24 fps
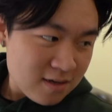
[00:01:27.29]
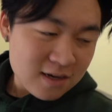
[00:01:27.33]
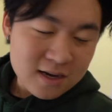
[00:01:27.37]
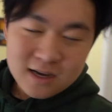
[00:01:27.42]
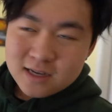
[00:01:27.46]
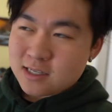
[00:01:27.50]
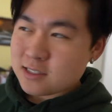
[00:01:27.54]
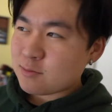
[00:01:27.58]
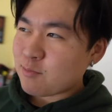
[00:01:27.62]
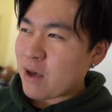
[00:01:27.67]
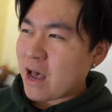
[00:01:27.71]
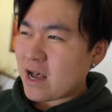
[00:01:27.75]
a
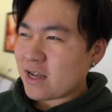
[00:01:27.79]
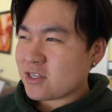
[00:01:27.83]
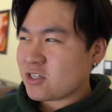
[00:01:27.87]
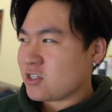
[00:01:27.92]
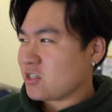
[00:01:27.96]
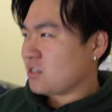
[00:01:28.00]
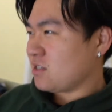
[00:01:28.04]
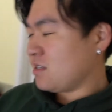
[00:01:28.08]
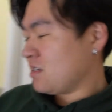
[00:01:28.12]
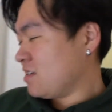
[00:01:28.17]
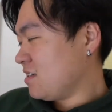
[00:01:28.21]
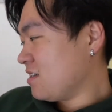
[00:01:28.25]

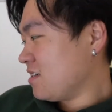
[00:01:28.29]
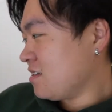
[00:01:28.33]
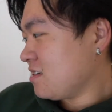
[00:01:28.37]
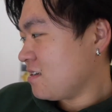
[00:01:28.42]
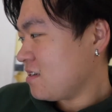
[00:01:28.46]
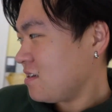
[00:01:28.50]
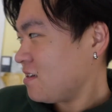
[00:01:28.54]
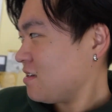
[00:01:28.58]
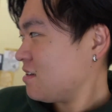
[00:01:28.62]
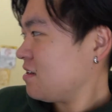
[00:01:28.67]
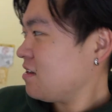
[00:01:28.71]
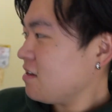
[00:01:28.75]
spatula.
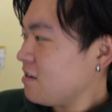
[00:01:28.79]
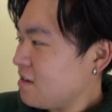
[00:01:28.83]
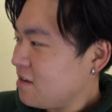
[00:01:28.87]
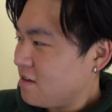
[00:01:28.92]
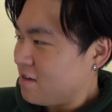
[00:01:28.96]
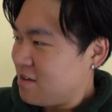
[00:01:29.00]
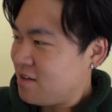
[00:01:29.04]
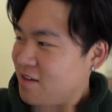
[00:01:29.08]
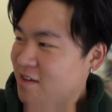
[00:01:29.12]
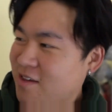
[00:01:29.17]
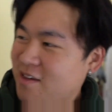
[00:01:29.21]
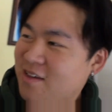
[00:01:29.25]

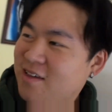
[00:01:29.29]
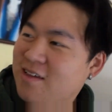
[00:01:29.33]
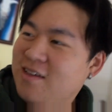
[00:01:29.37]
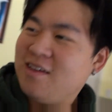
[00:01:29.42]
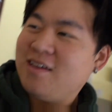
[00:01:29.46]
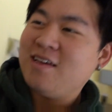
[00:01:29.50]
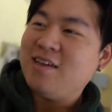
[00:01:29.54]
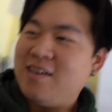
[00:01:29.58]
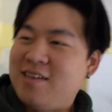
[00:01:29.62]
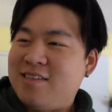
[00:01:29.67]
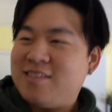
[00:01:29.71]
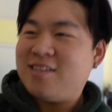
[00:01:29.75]

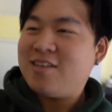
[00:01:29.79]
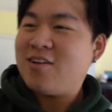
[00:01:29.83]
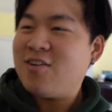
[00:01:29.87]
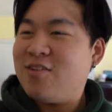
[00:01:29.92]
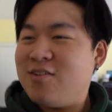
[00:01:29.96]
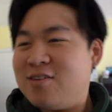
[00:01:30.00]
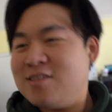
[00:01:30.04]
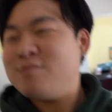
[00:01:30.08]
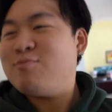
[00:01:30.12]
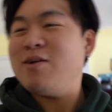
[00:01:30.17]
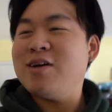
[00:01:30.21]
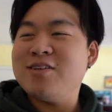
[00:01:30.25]
Is it
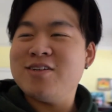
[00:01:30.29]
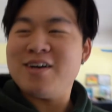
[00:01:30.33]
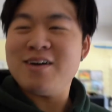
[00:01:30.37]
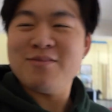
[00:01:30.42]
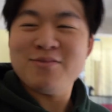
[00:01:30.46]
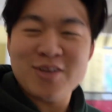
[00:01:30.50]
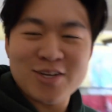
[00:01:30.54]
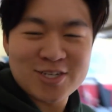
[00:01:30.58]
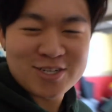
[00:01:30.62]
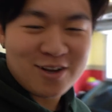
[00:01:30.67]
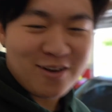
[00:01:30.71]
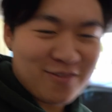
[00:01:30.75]
called spatula? I'm
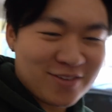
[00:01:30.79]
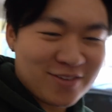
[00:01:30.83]
not sure if